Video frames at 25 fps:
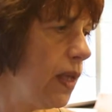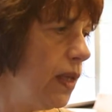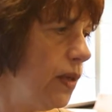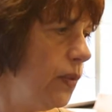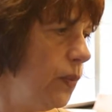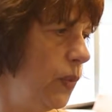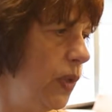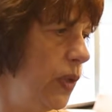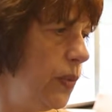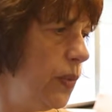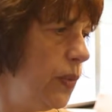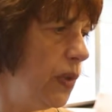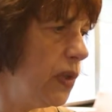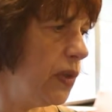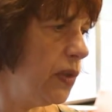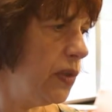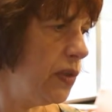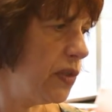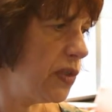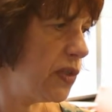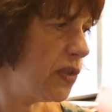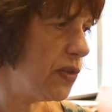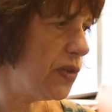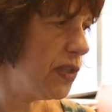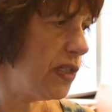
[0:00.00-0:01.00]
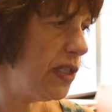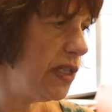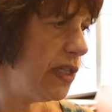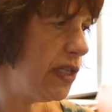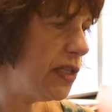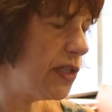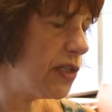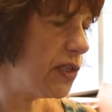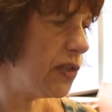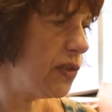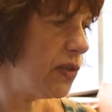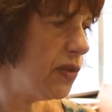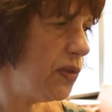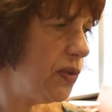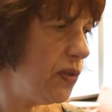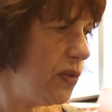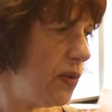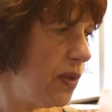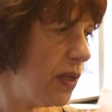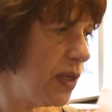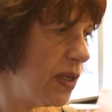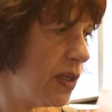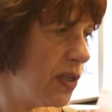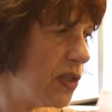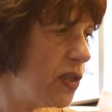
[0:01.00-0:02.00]
We will also seek to
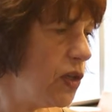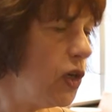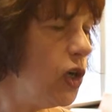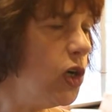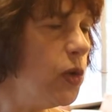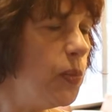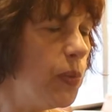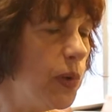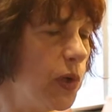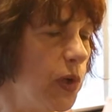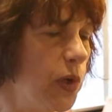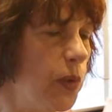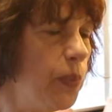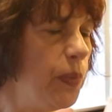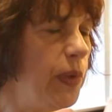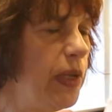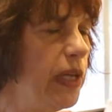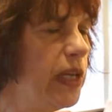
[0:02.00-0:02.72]
open up the